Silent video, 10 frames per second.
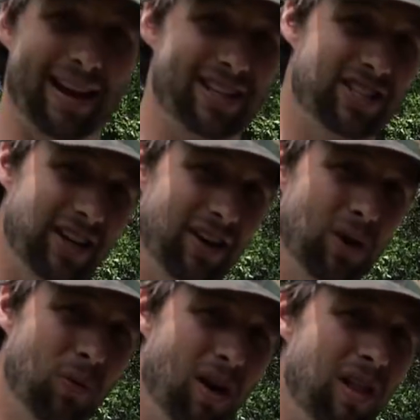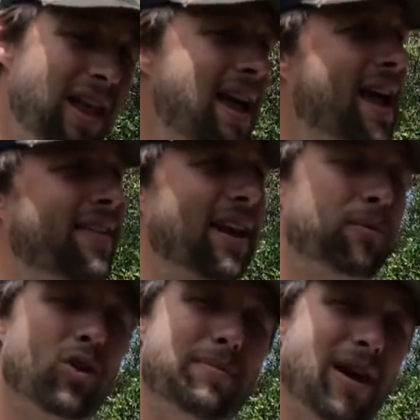exterior wall, and then I'm
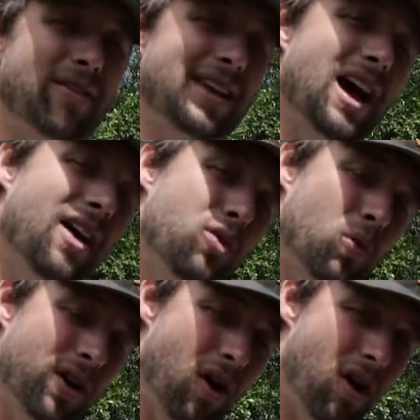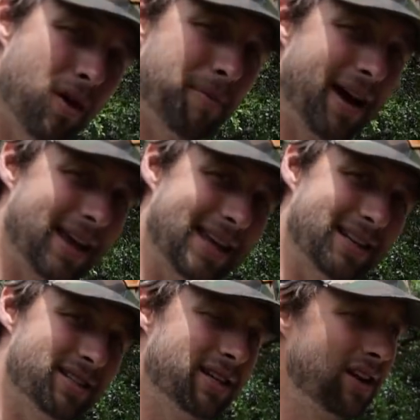going to mount the other one on my
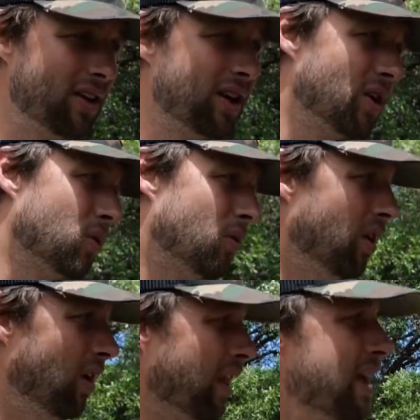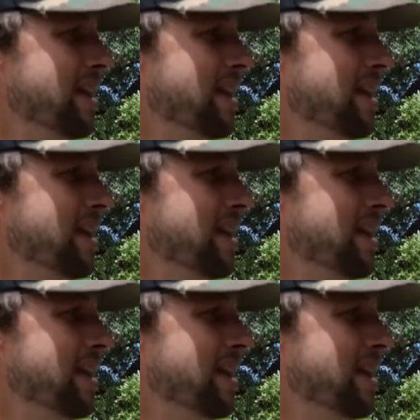interior wall